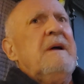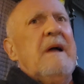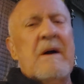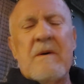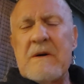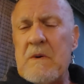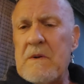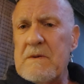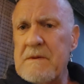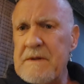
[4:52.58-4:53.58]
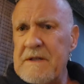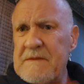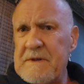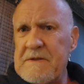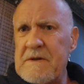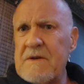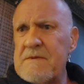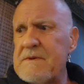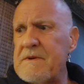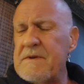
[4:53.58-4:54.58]
Eric Holder needs to be charged
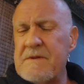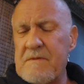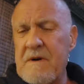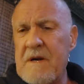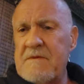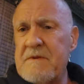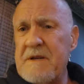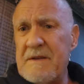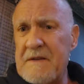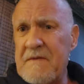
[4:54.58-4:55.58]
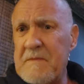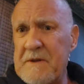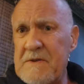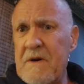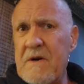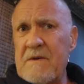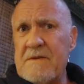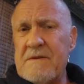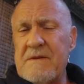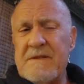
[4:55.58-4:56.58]
with those crimes, but he'll never be
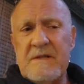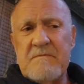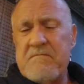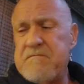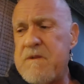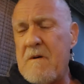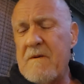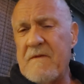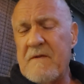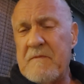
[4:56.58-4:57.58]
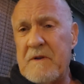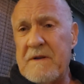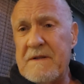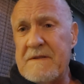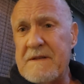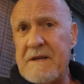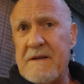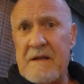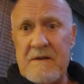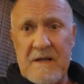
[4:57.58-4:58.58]
charged because he's part of the police state.
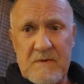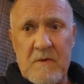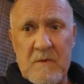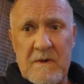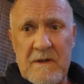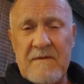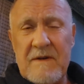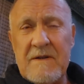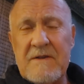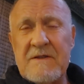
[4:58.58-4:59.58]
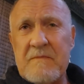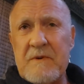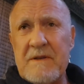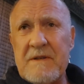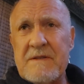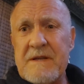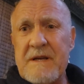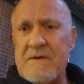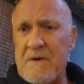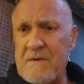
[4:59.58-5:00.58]
And that's what we're living in, is a police
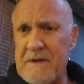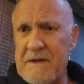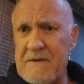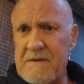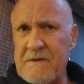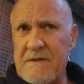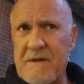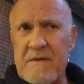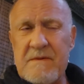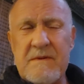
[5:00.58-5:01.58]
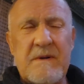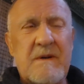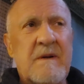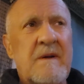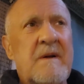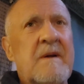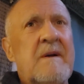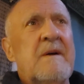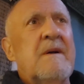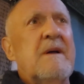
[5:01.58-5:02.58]
state. Don't kid yourselves.
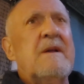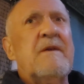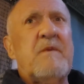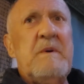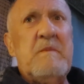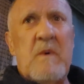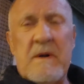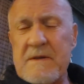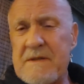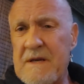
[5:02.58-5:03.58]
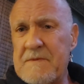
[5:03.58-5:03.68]
And if we want to stop